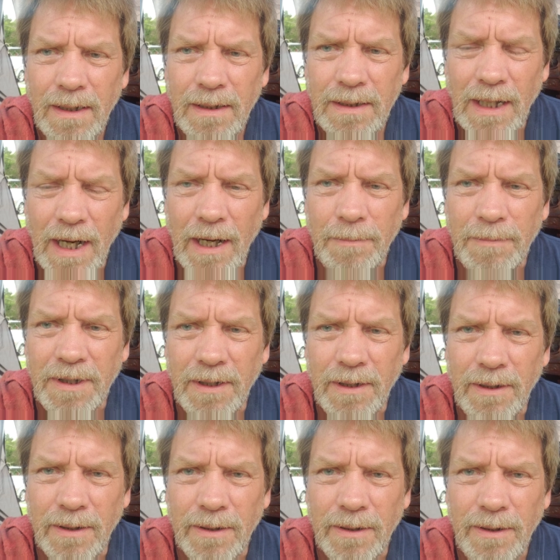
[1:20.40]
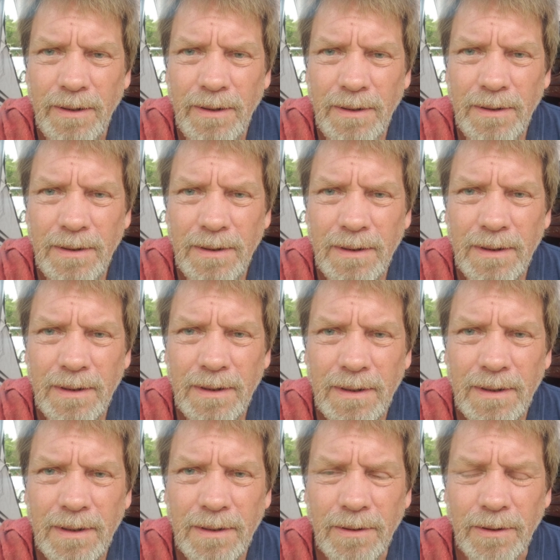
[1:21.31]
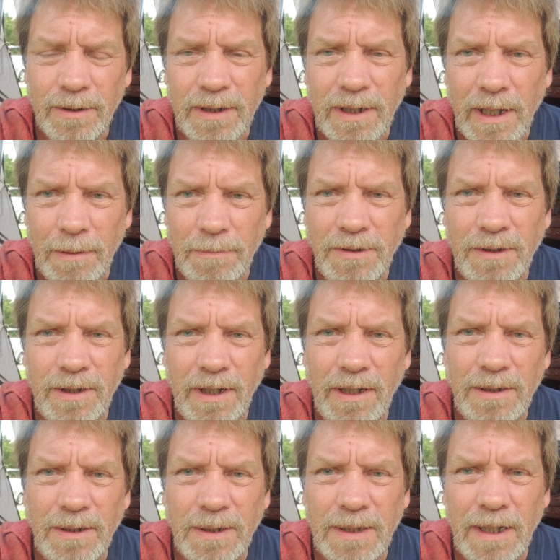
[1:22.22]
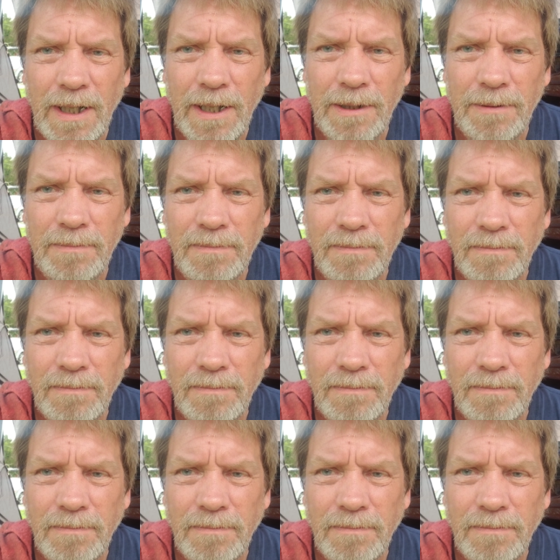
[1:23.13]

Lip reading: timing gear, or timing chain set.